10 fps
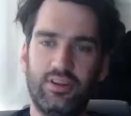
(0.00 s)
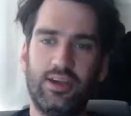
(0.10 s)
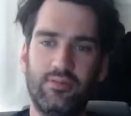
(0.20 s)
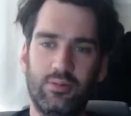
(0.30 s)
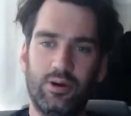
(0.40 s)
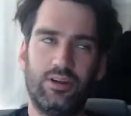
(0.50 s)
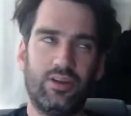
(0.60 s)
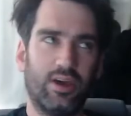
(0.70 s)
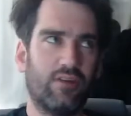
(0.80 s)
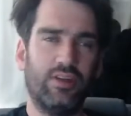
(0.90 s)
gave him I
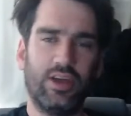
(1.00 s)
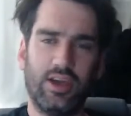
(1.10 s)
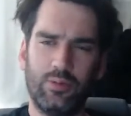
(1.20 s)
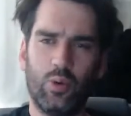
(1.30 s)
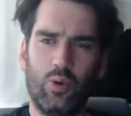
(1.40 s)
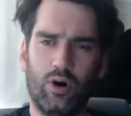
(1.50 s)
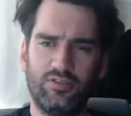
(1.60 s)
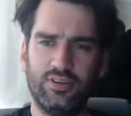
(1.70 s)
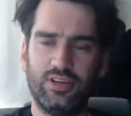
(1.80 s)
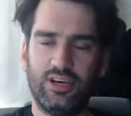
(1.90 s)
think they gave him a quad,
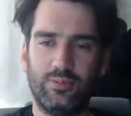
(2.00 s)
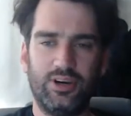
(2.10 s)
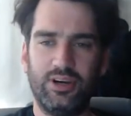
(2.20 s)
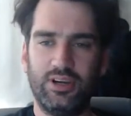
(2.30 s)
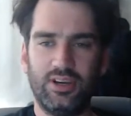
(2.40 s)
but